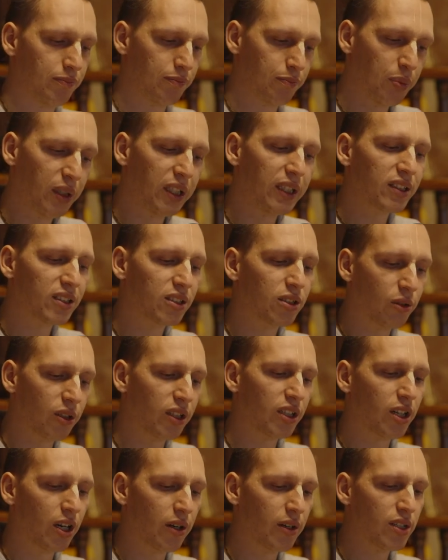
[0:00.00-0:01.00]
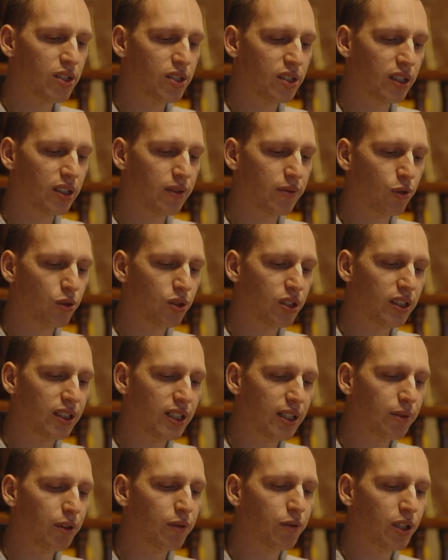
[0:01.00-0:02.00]
being so encouraged, the devotee
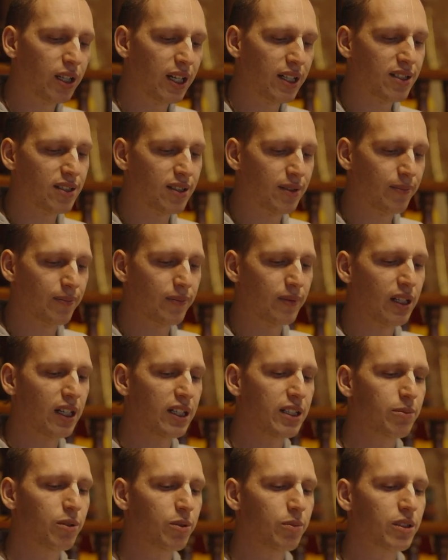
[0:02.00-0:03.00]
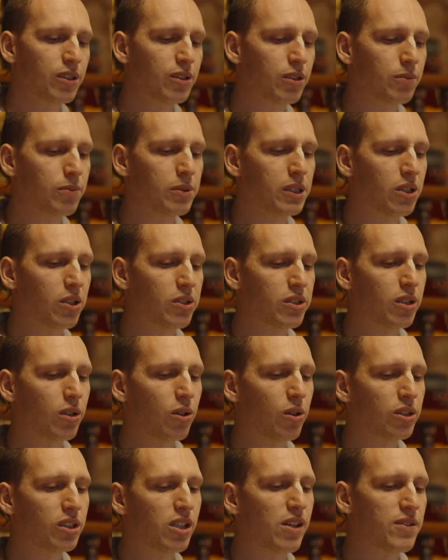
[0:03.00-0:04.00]
never forgets any moment. So because the
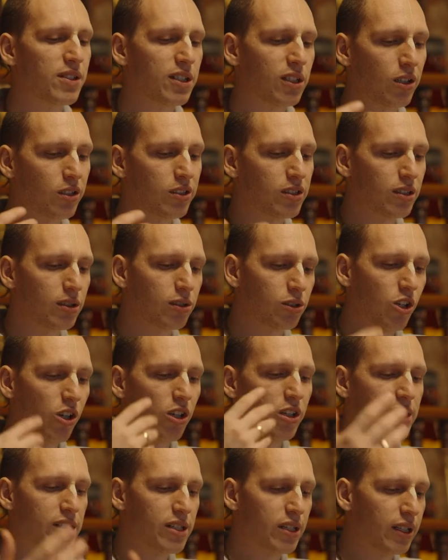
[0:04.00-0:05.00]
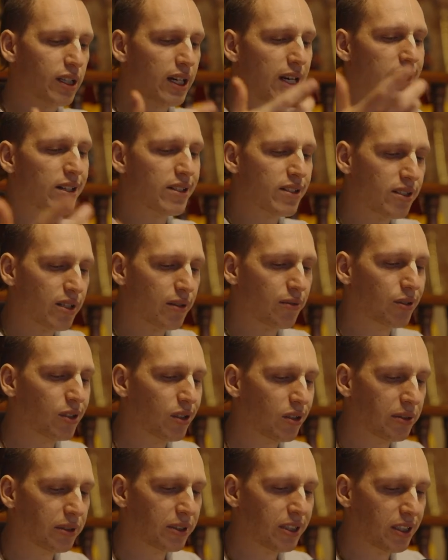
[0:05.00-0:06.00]
Lord gives him constant knowledge and guidance, therefore the
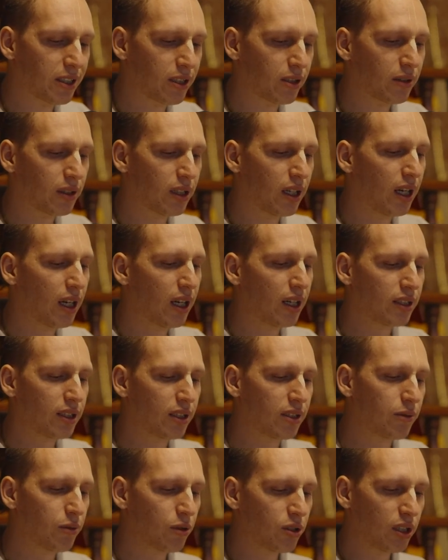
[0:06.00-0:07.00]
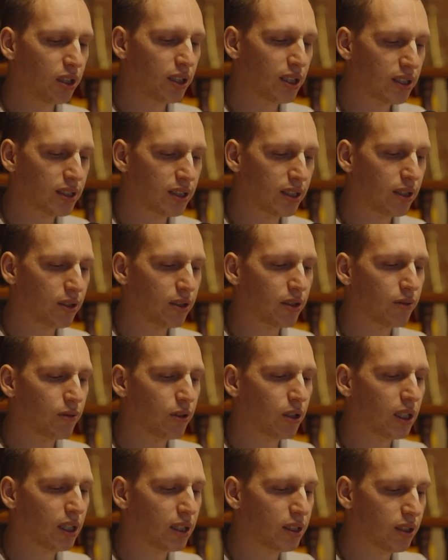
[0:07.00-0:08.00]
Lord cannot, the devotee does not
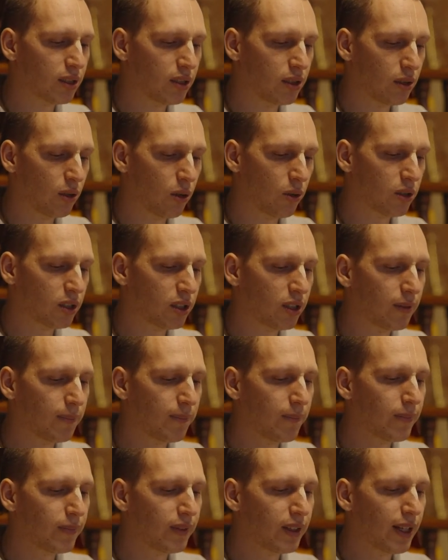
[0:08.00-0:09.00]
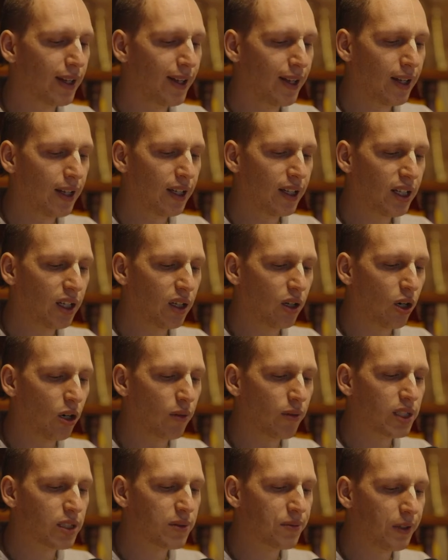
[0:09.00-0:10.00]
forget the Lord. He
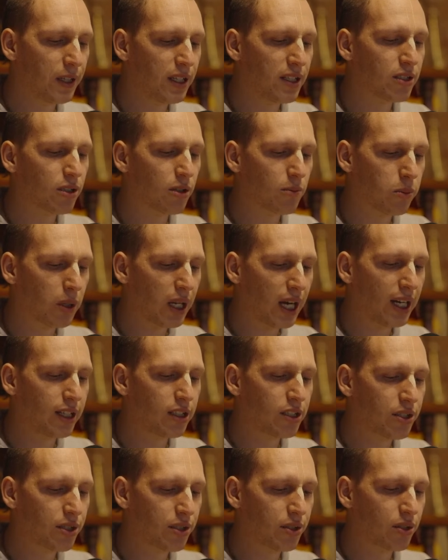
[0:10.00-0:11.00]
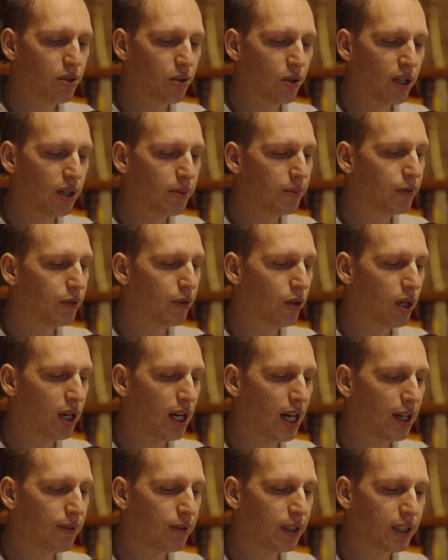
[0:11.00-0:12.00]
always feels obliged to him for
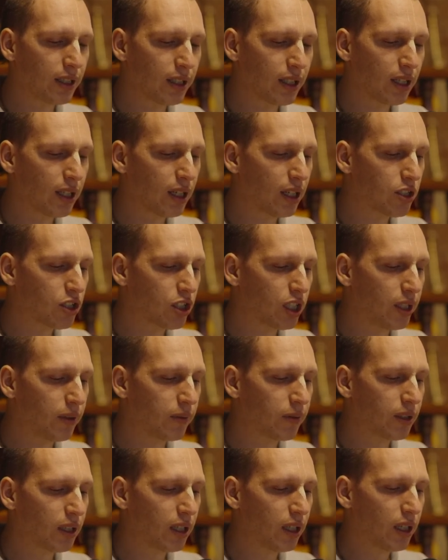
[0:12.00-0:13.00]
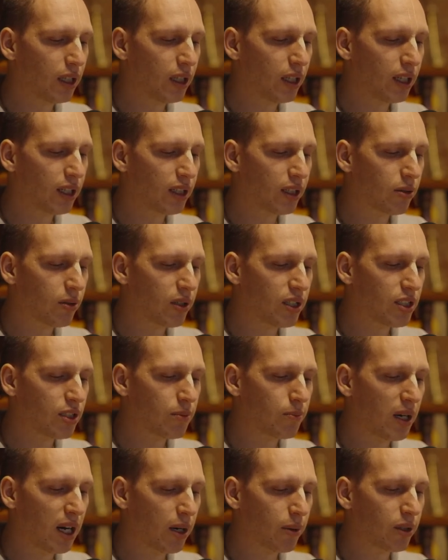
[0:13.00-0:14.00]
having achieved increased
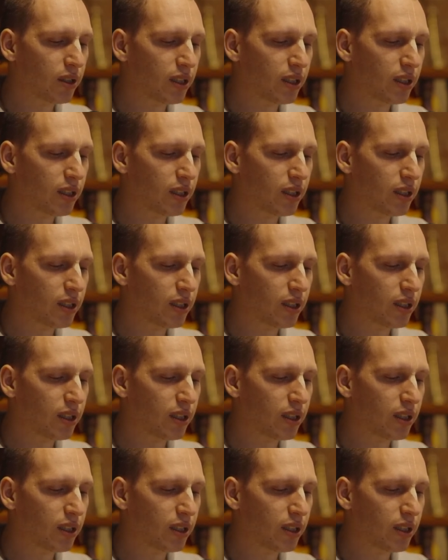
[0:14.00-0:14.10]
power